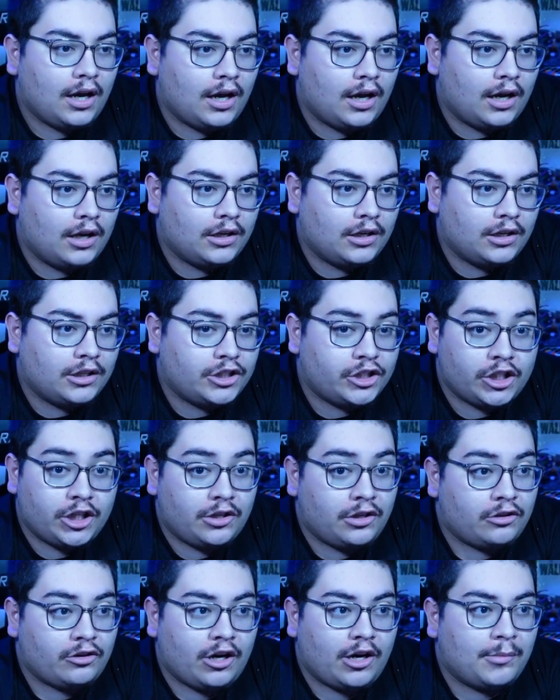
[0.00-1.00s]
Uh,
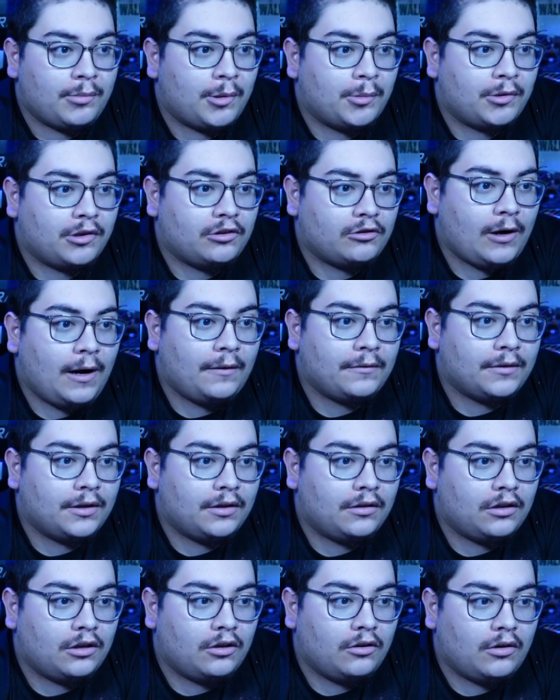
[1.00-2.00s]
she straight up almost drowned
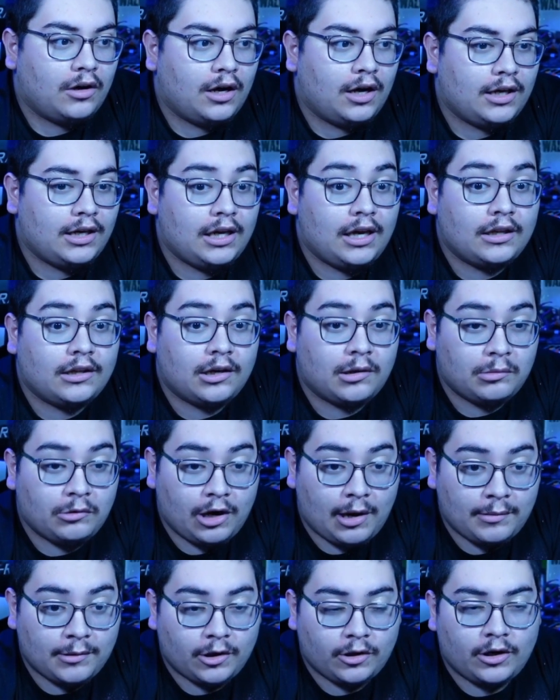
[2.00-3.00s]
it, so uh, he ended up
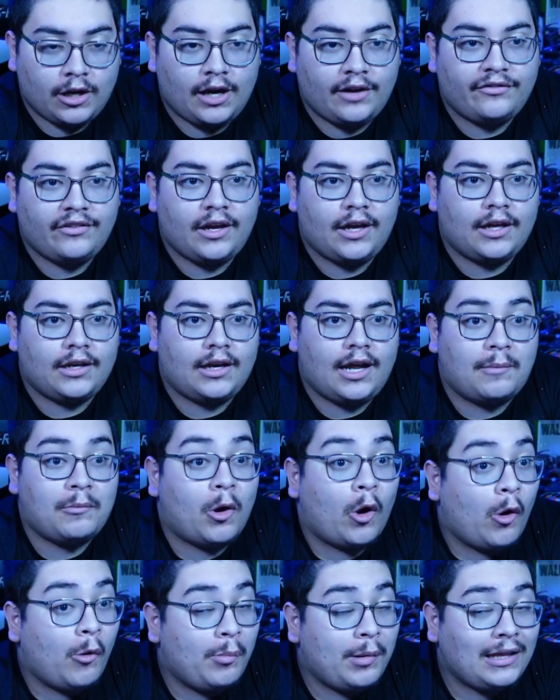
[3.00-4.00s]
grabbing her knife, and
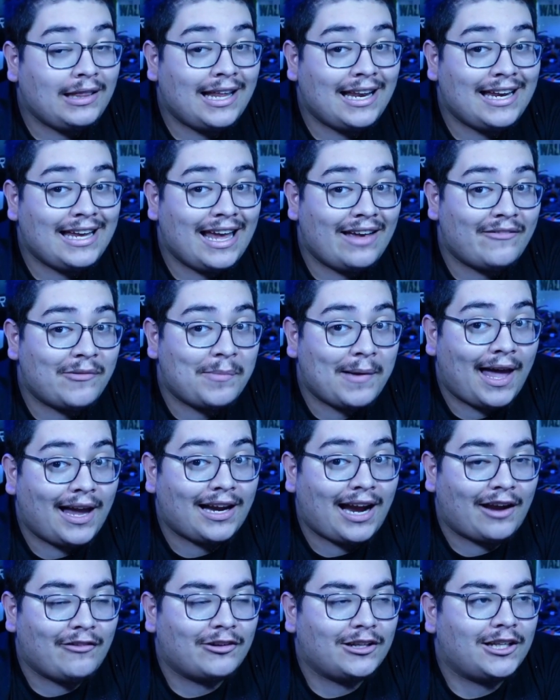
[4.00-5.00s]
I'm hoping that he gave it
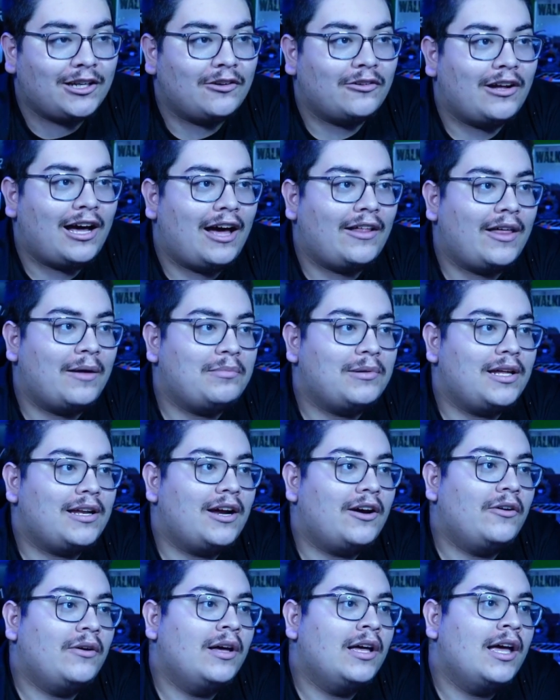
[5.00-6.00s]
back. I really don't know how that
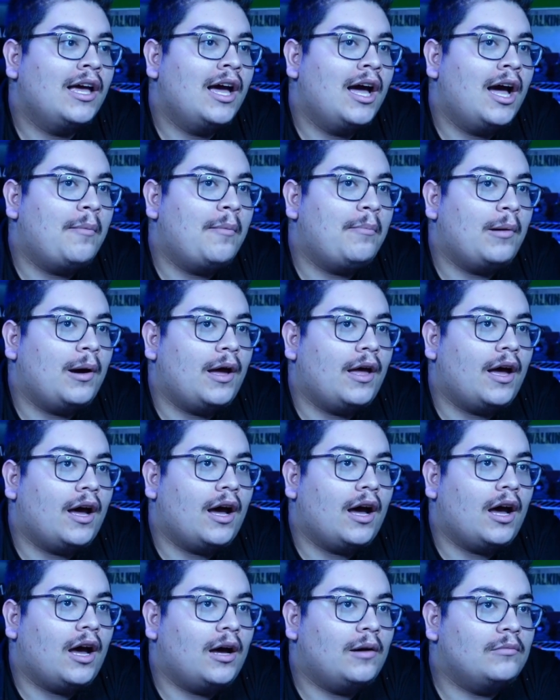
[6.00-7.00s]
played out, but
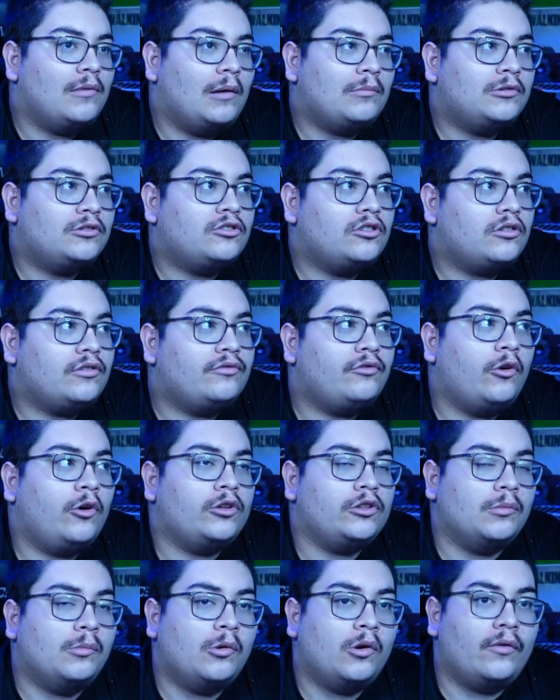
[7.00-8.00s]
uh, I'm, I'm just looking
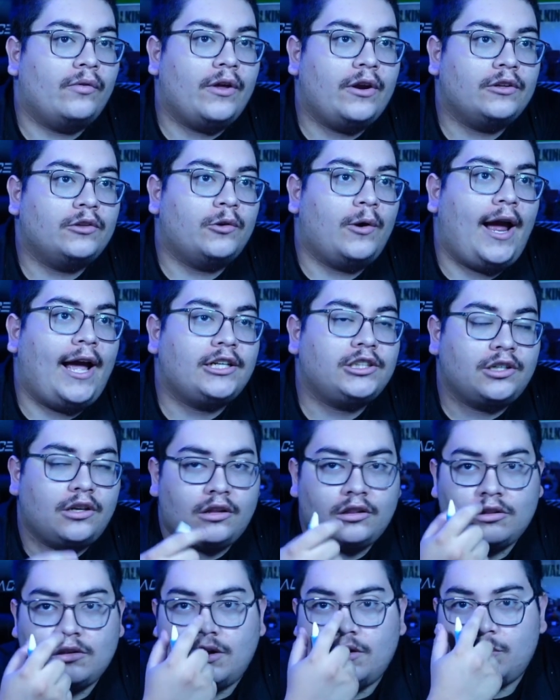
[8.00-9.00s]
forward to more of their
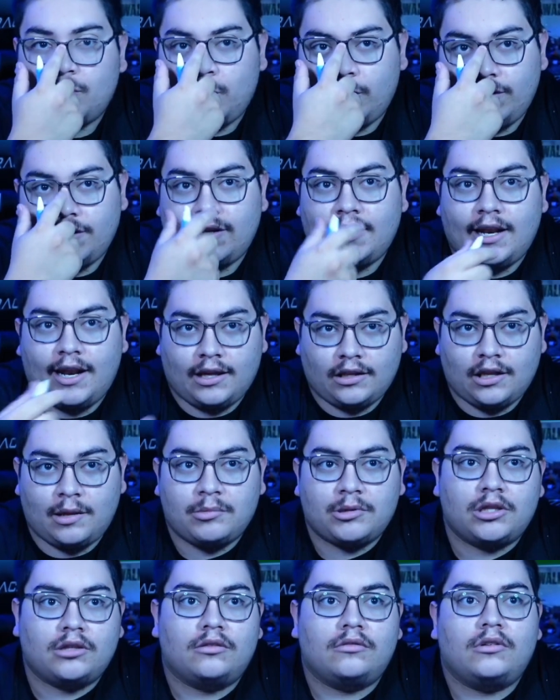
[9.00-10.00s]
interactions within the next
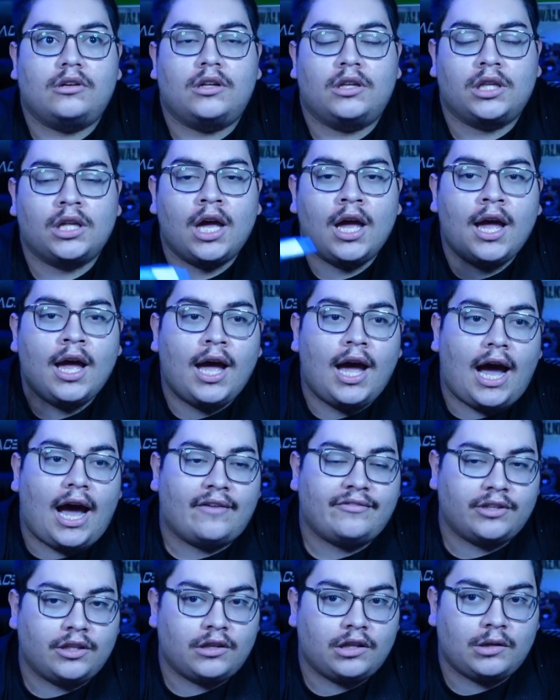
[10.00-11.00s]
episode, because
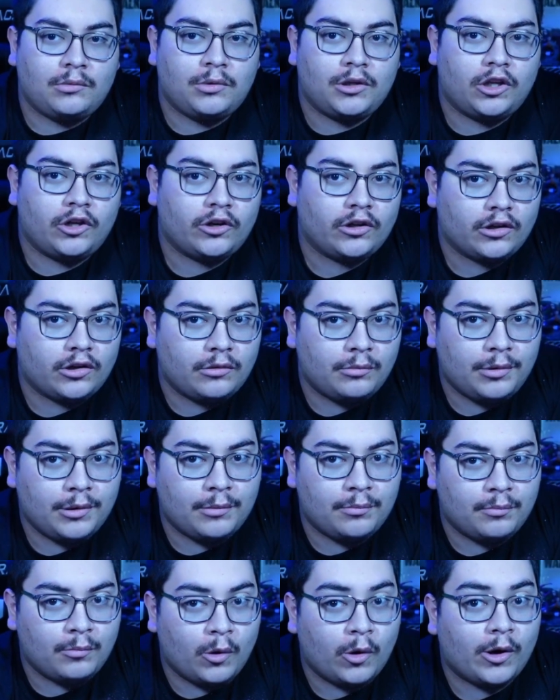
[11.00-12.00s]
obviously we learned a little
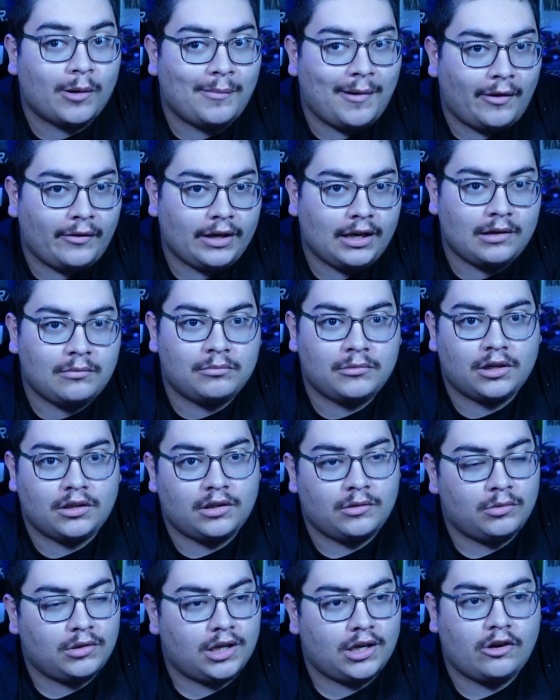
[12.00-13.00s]
bit more about him,
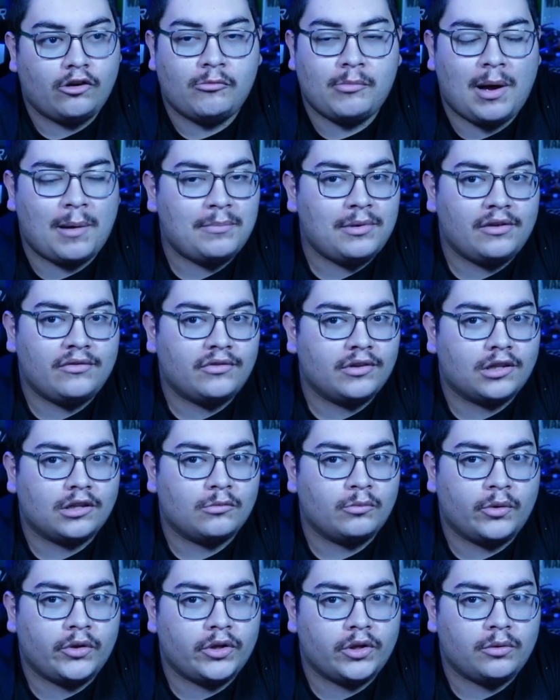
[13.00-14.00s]
because he was like, oh, my beef
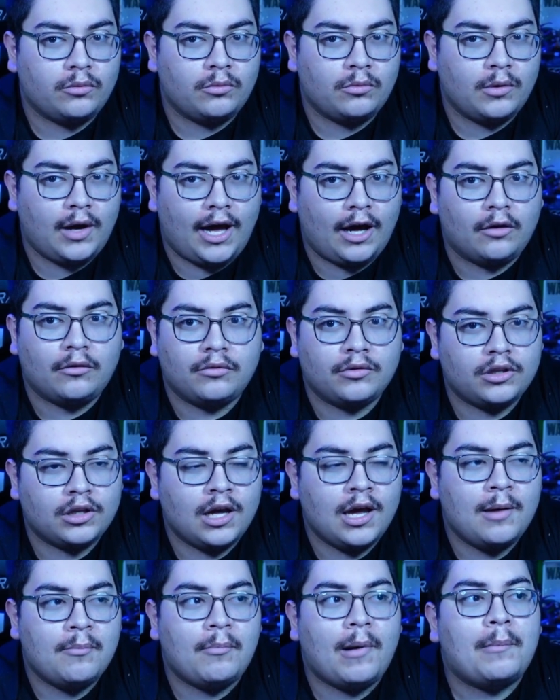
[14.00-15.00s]
isn't with you
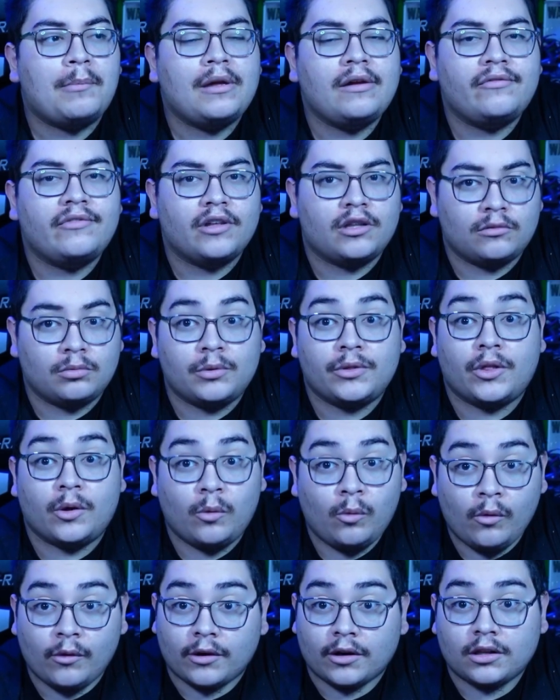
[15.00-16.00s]
elves, my beef is with
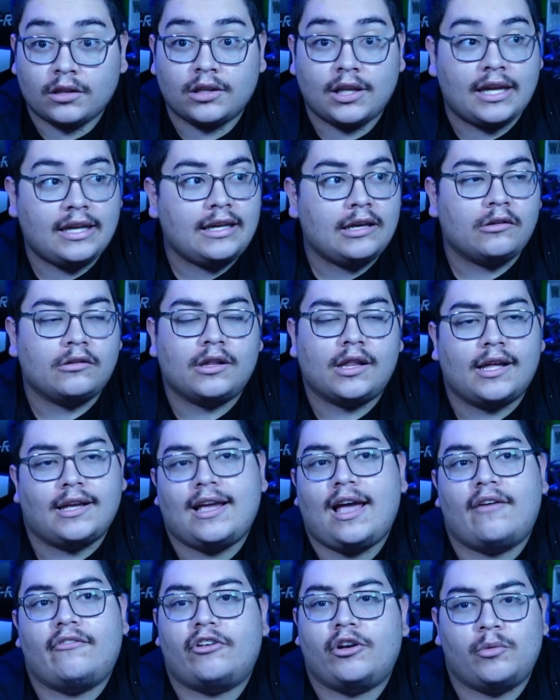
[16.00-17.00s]
the orcs, they killed
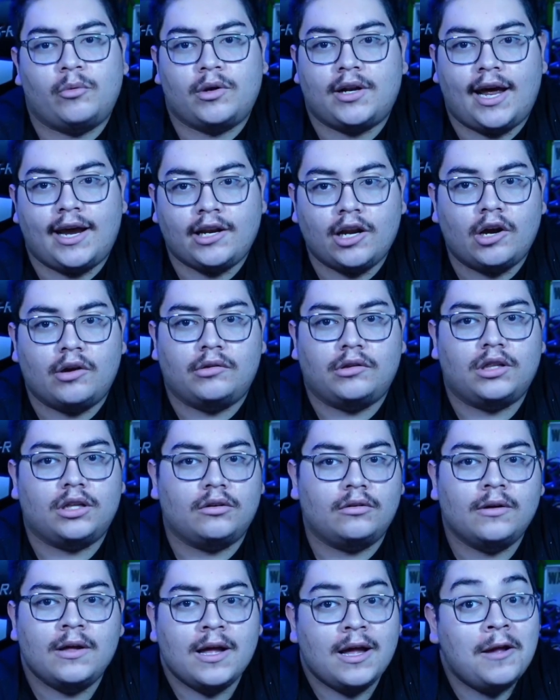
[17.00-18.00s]
like everyone I know,
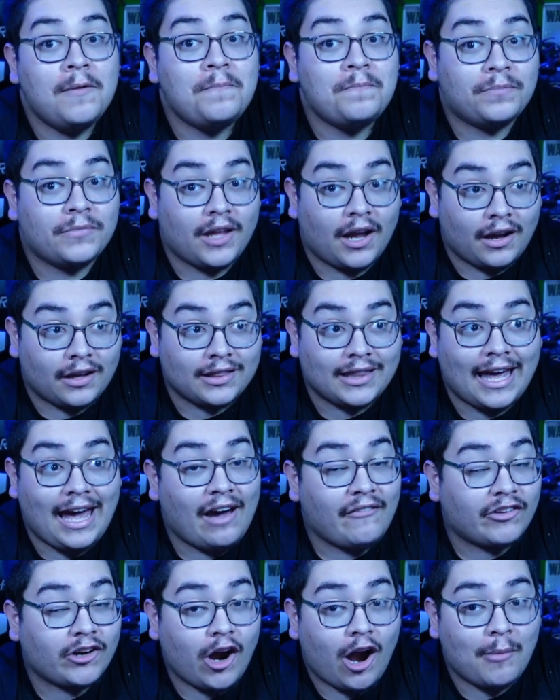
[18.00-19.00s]
so
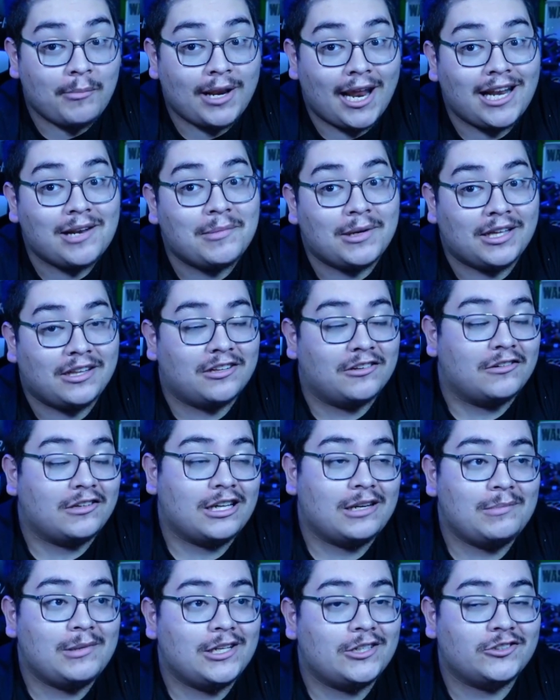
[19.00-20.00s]
they have a common enemy, so
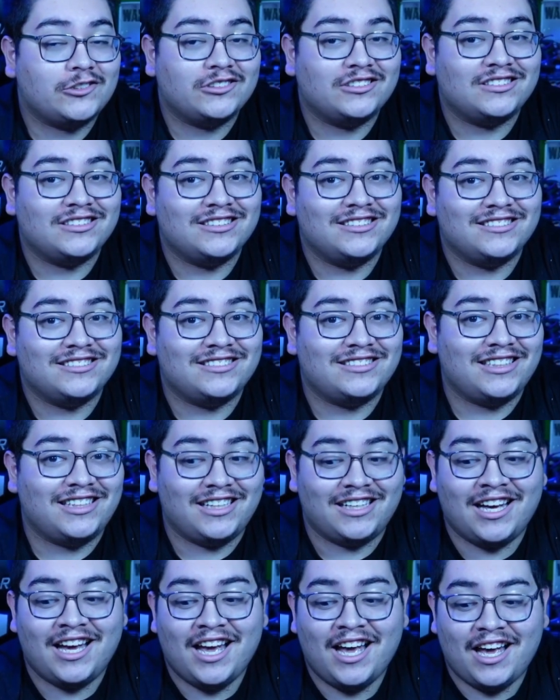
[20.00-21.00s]
it's going to be interesting to
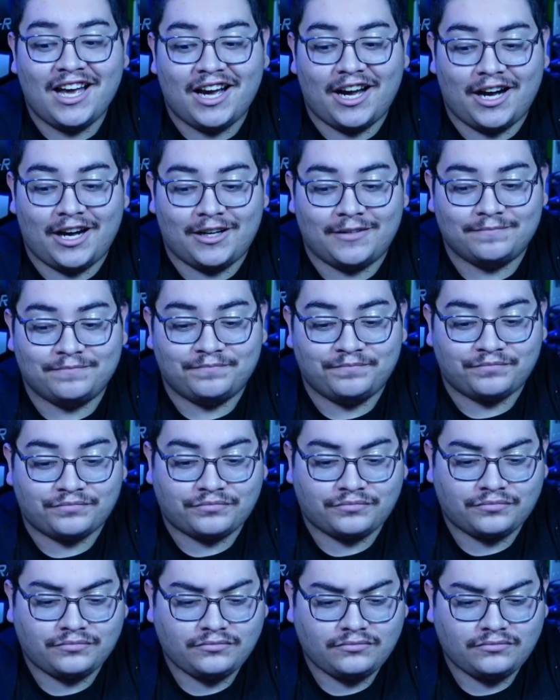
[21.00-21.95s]
see um,